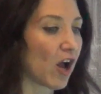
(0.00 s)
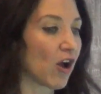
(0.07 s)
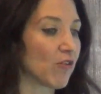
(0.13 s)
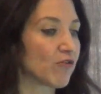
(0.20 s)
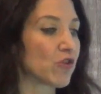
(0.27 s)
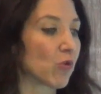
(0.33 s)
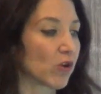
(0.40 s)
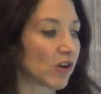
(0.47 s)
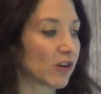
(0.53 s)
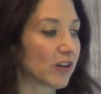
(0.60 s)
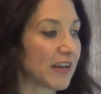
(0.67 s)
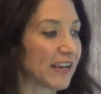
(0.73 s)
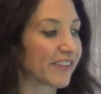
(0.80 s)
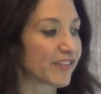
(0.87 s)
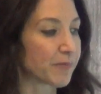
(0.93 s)
of
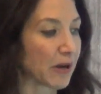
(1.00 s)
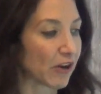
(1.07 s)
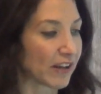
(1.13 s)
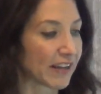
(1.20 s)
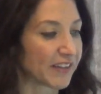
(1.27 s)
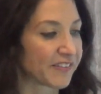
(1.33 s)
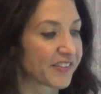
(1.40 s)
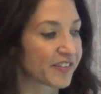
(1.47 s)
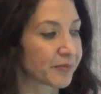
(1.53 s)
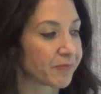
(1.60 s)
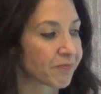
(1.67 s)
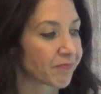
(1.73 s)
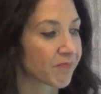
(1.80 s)
your experience.